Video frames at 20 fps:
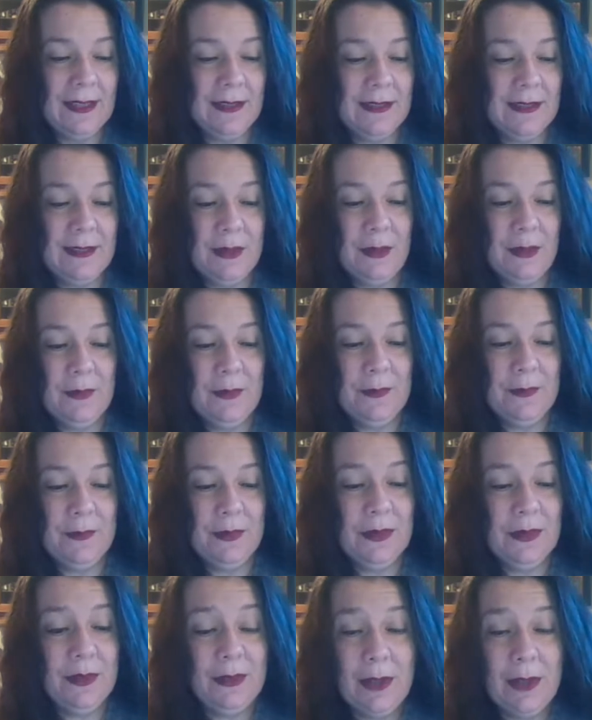So
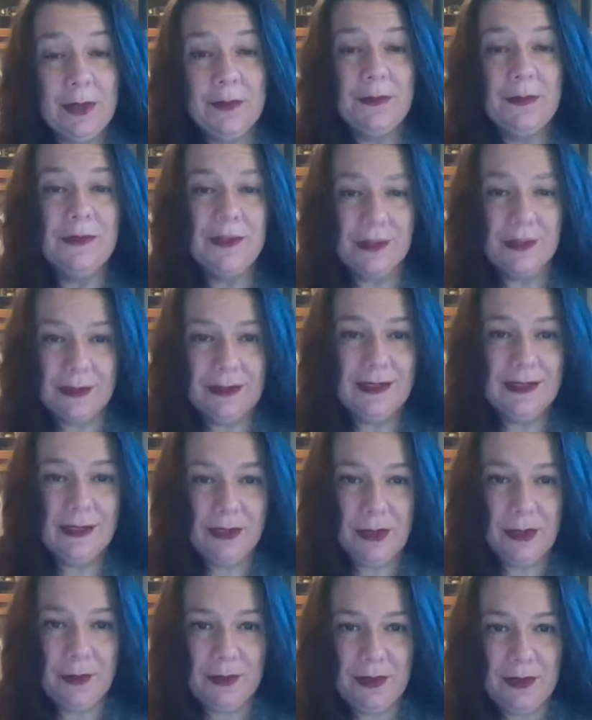cloves. Let's
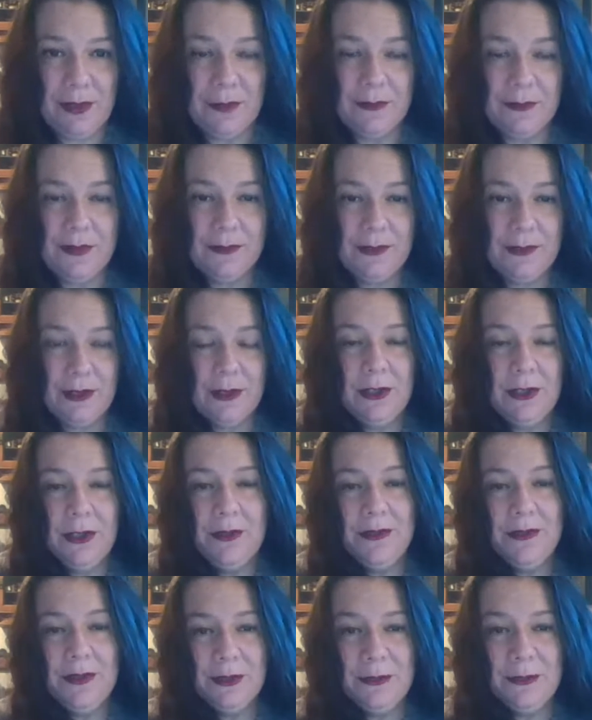start with cloves.
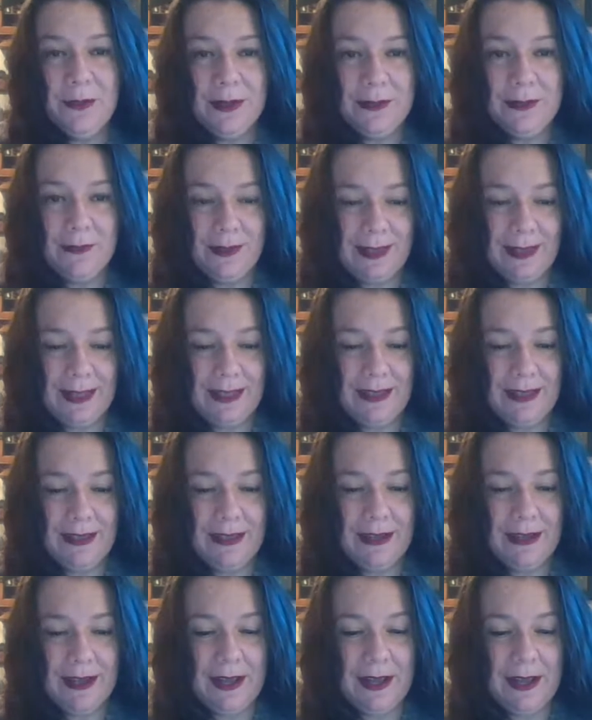Cloves are one of
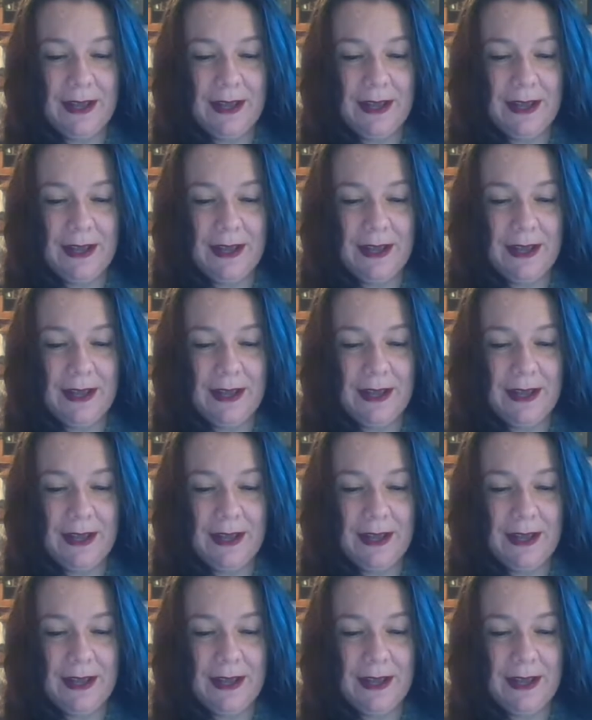the